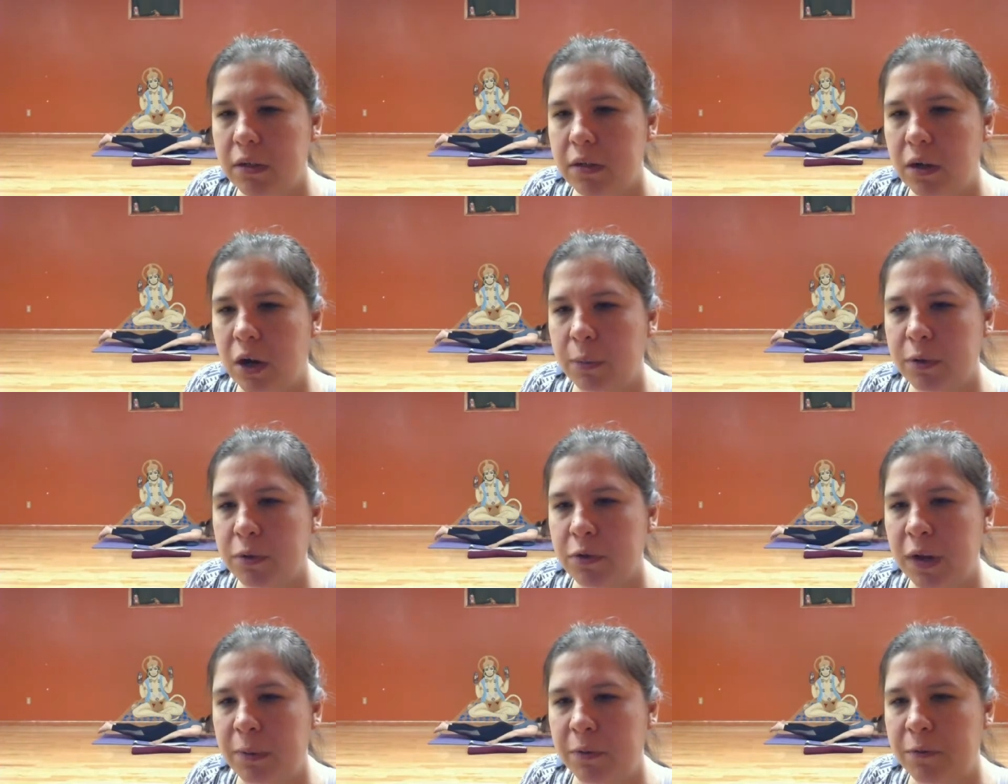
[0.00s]
Arms are
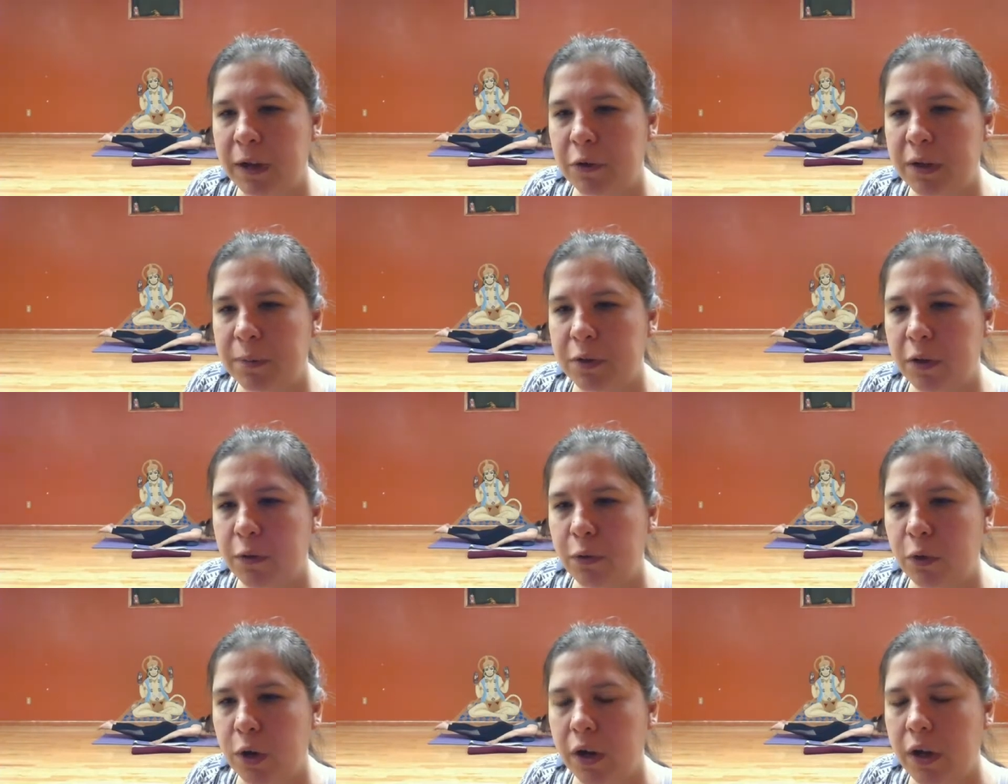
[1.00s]
straight, but fingertips on the
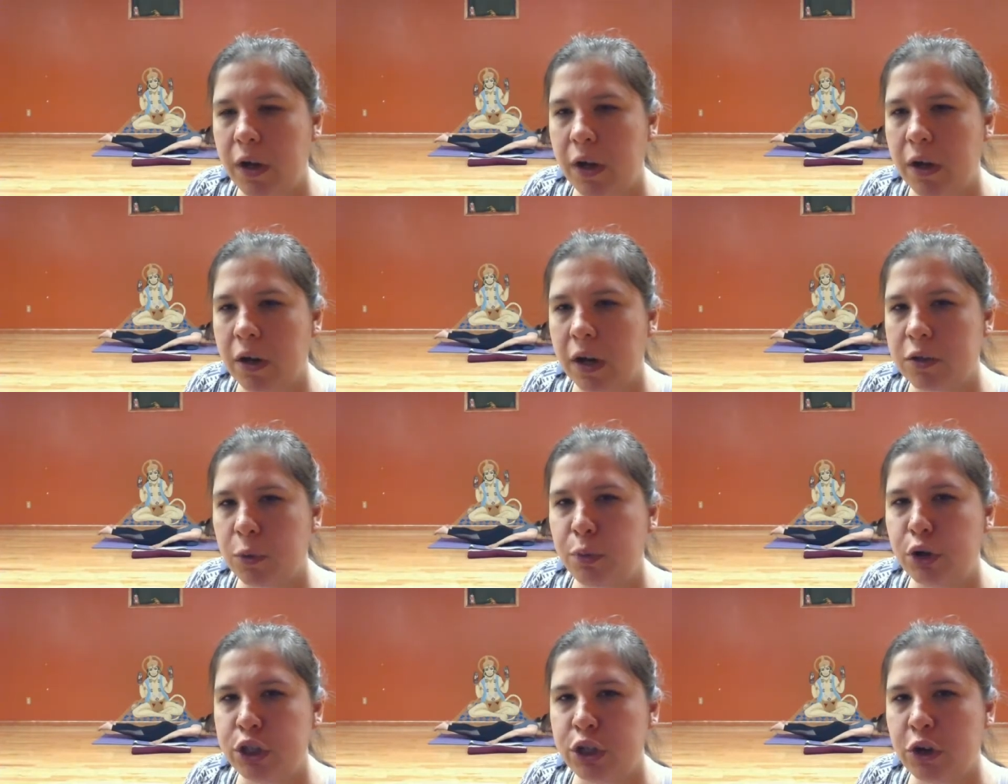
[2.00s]
floor. Good. So
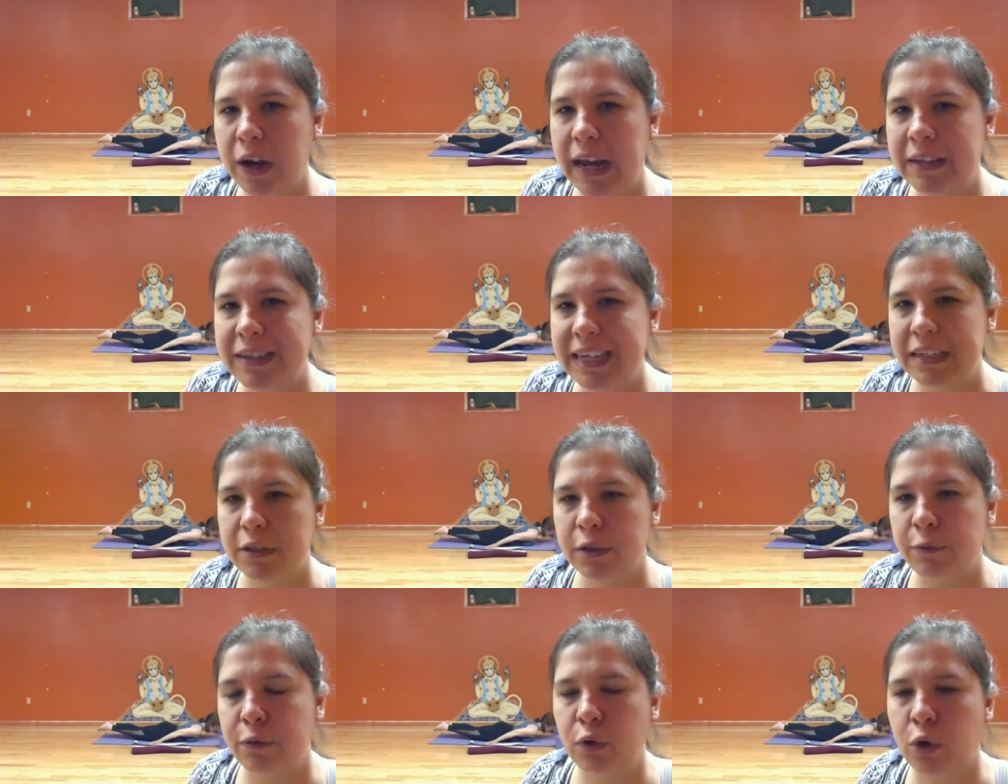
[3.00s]
push your hands into
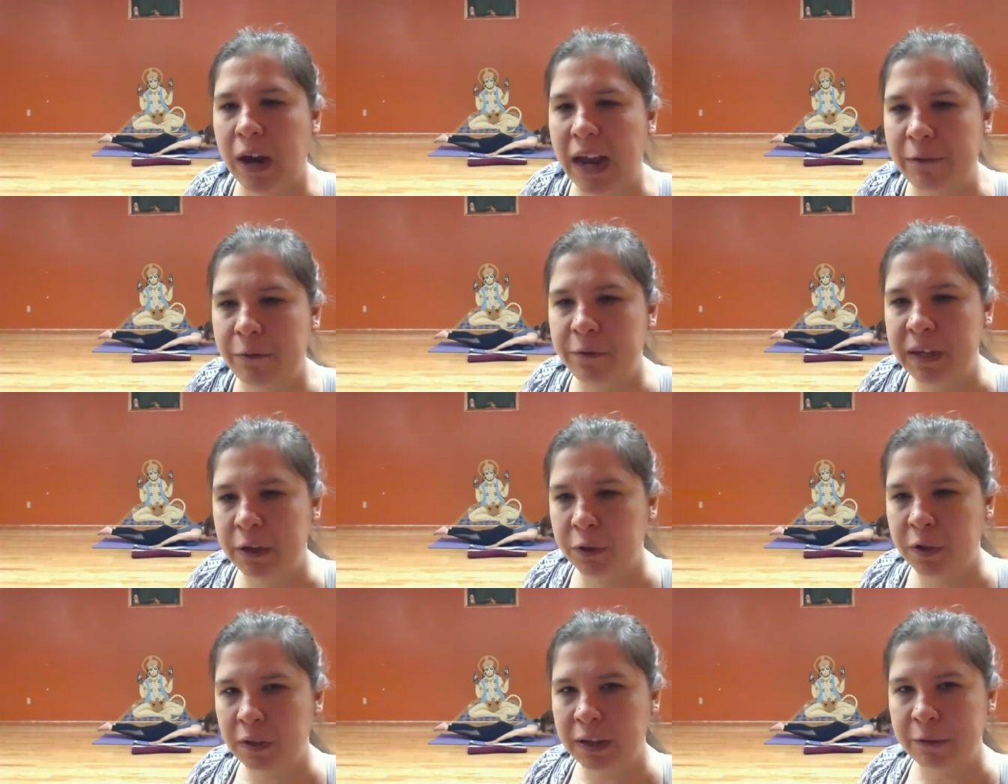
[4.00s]
the floor and feel
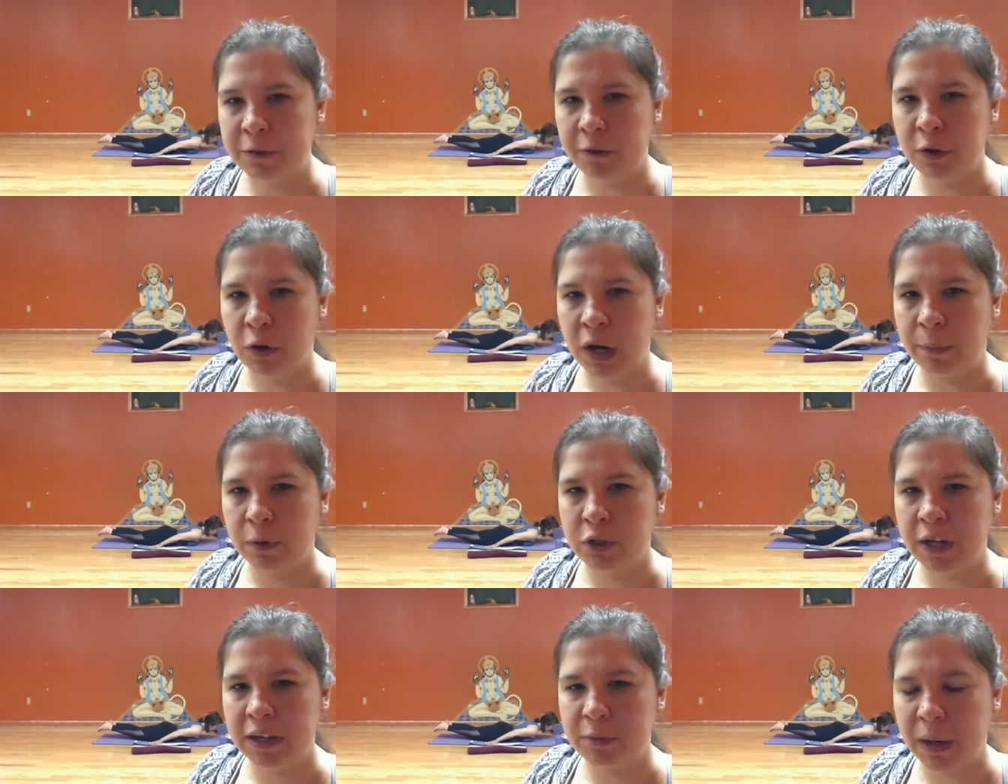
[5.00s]
the lift of your upper
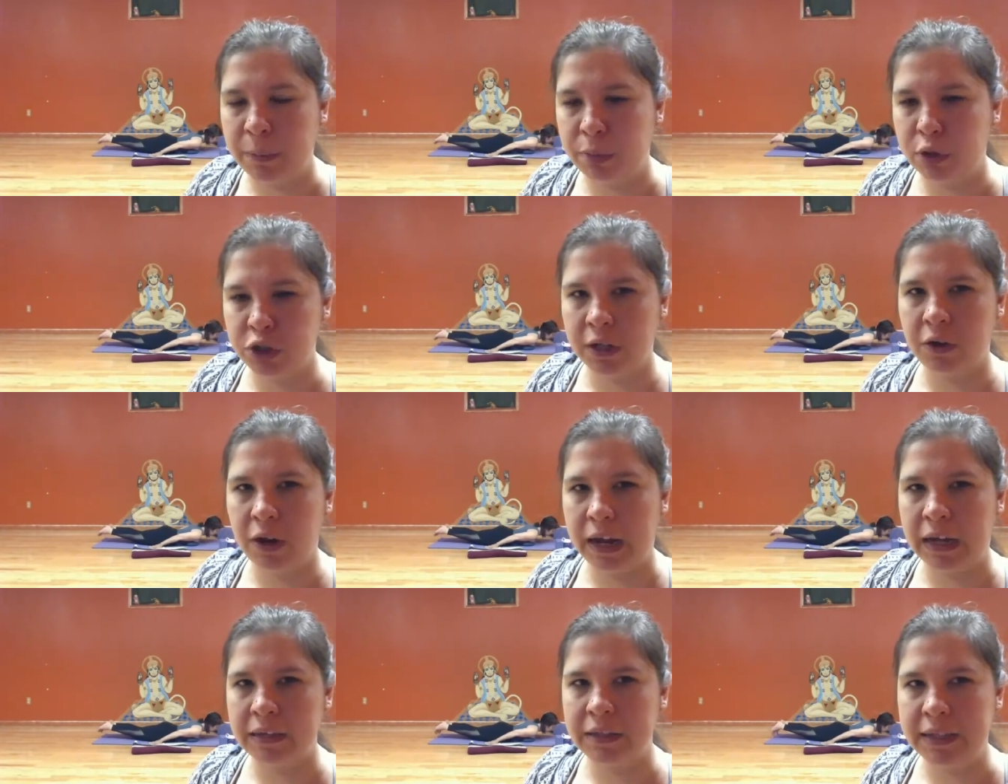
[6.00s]
chest. By pushing your
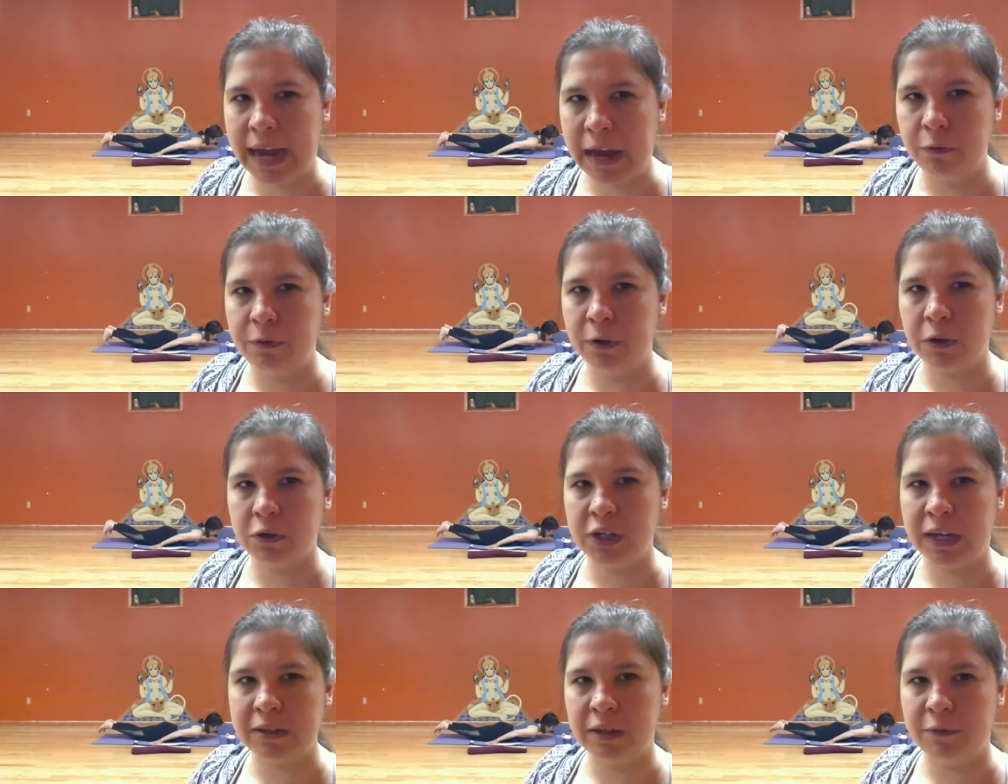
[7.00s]
hands down, feel your
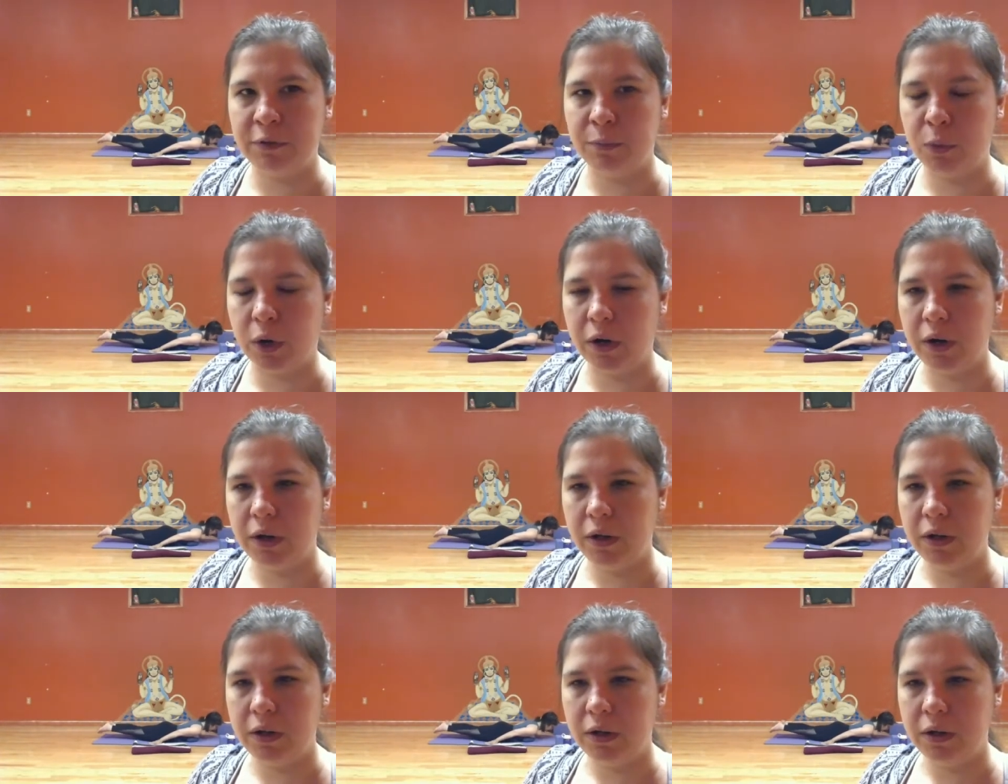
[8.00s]
chest lift more.
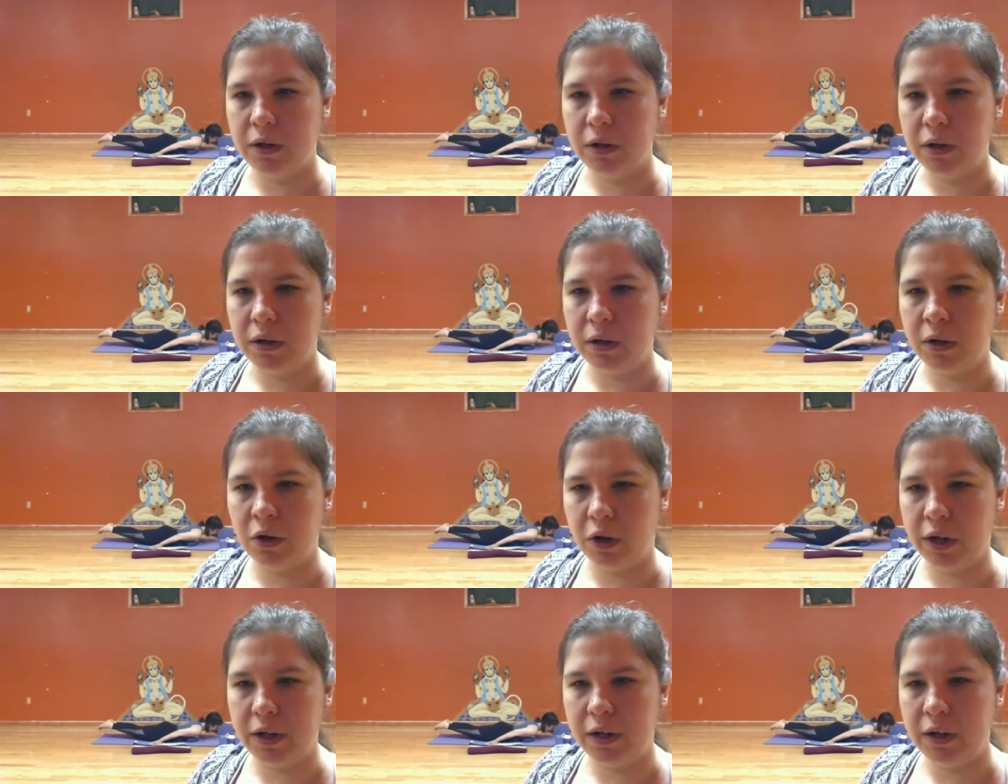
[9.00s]

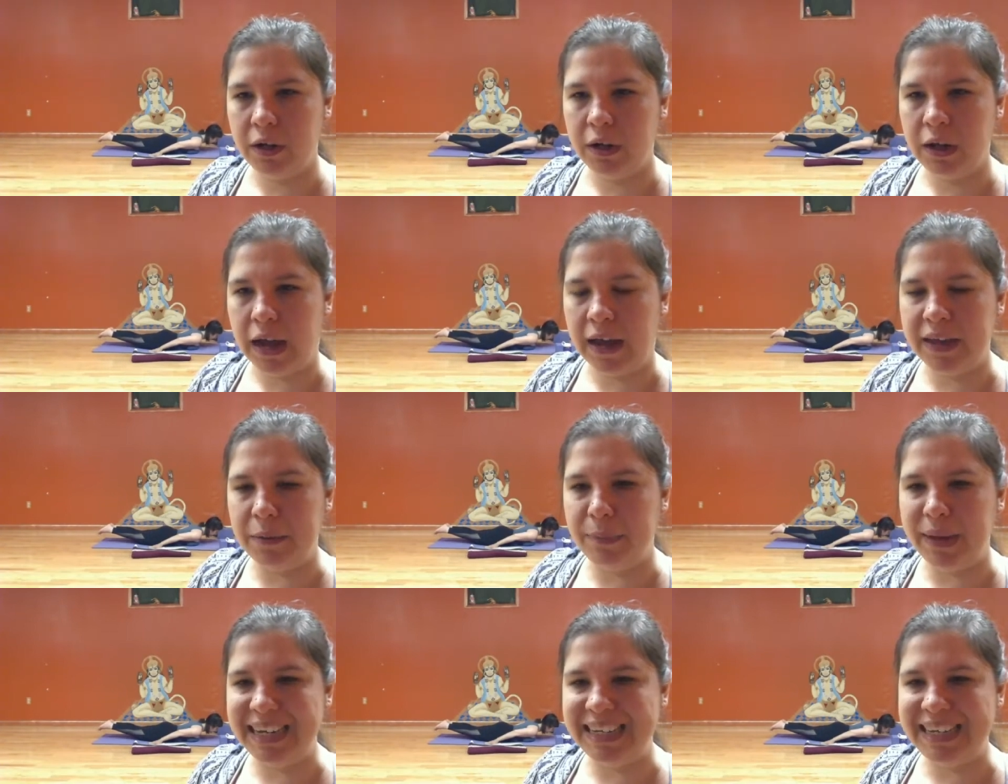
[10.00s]
Good. And then
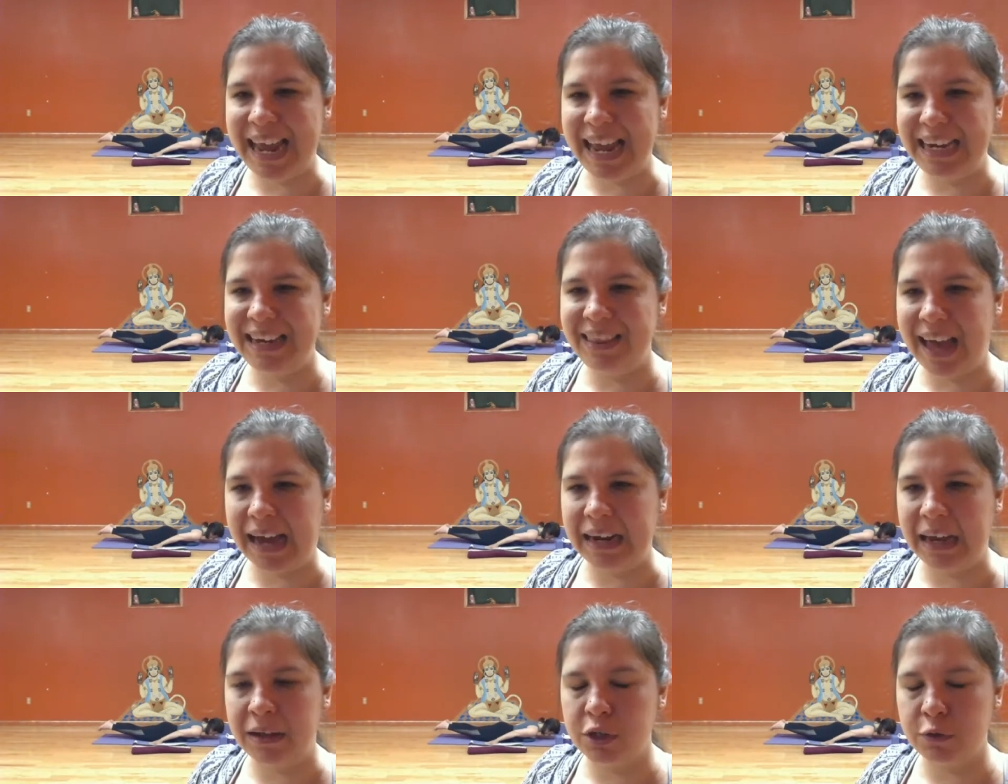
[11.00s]
maintain that
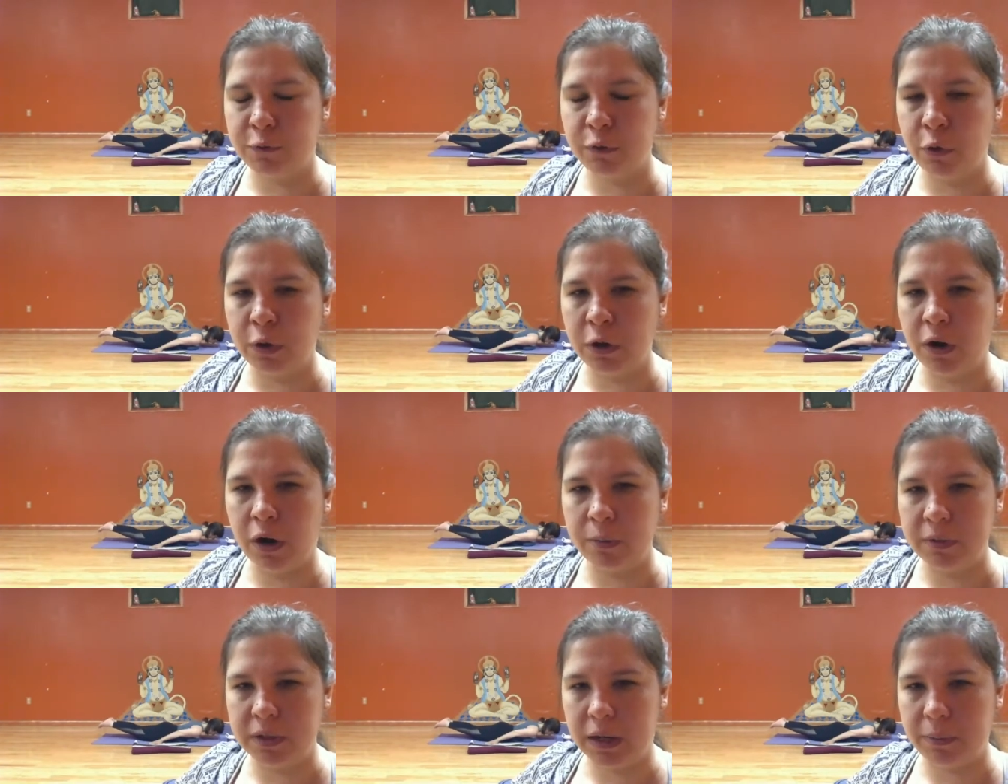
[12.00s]
and just float your
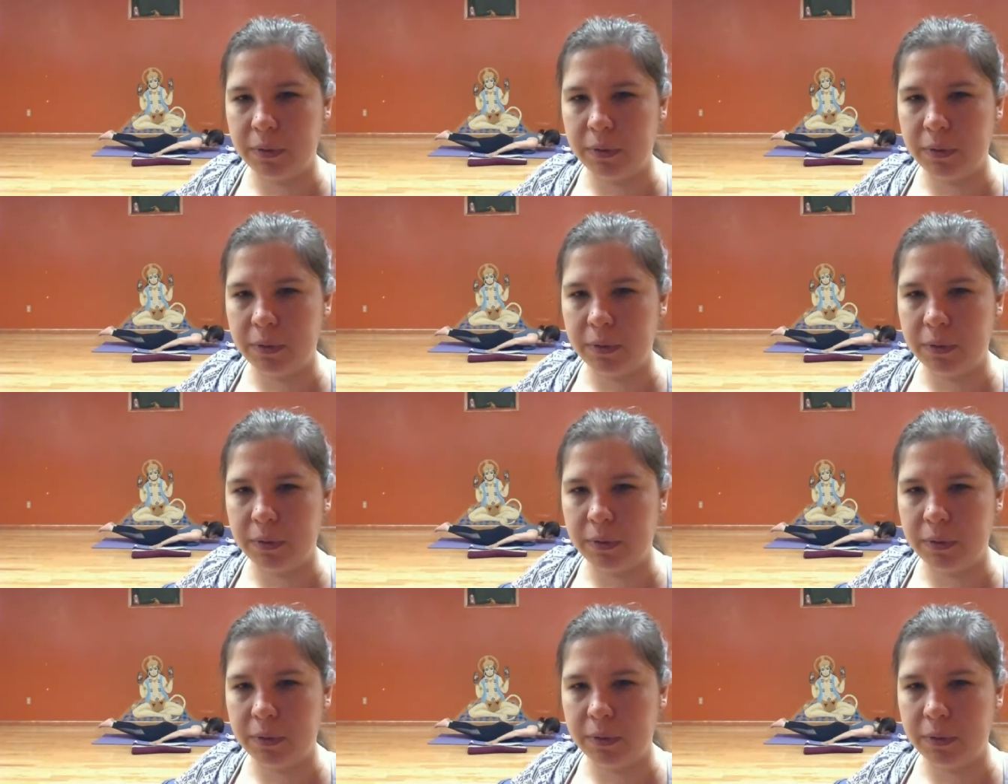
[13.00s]
arms up.